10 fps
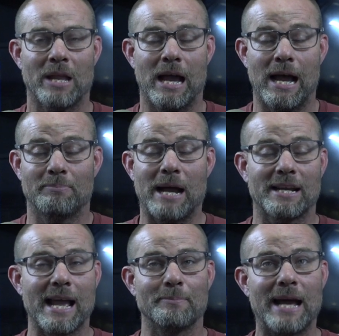I, I
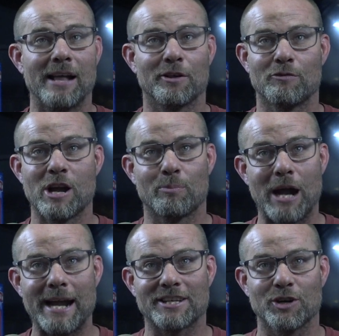kept dialing rear
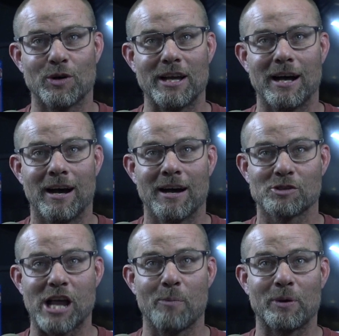brake to it. Uh, okay.
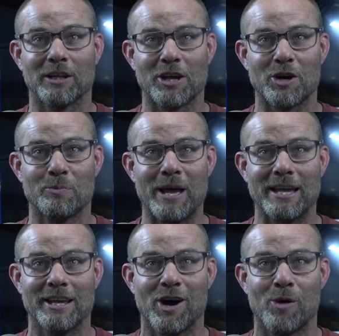It's helping a little bit,
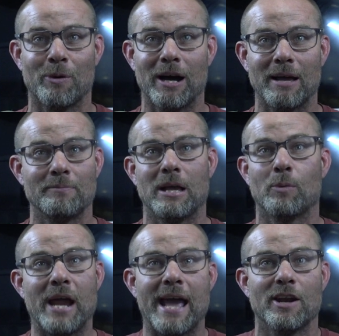you know, but
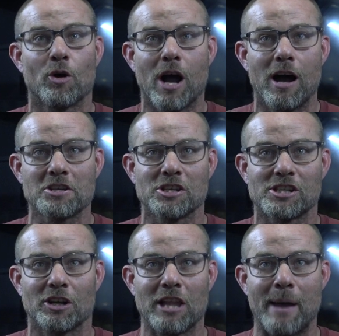we had no cautions
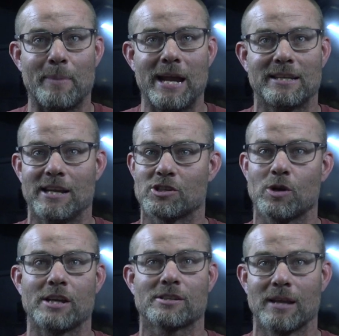till lap 18, so
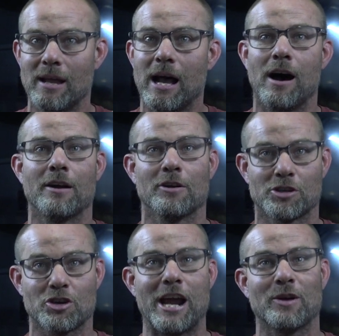I under the
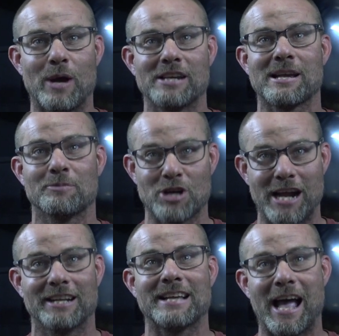straightaways, I'm
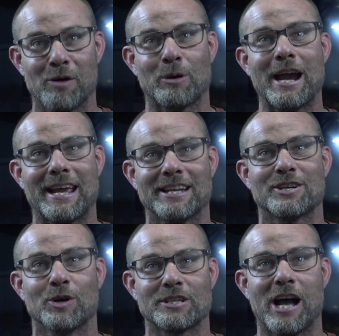trying to dial brake
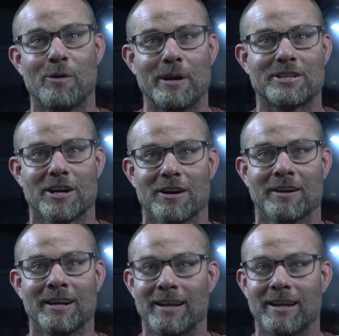into it to help Which me is not easy